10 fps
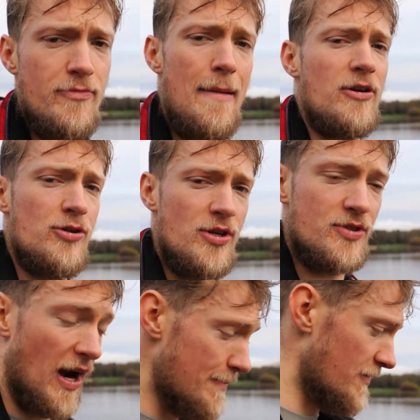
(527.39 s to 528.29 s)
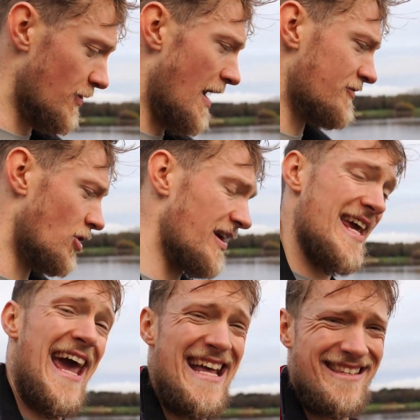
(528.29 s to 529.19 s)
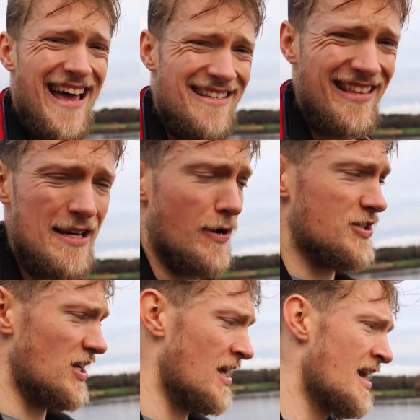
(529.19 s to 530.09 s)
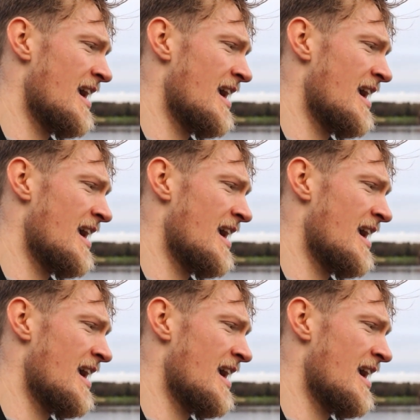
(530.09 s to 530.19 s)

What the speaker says: remember to subscribe if you haven't already, hit that like button,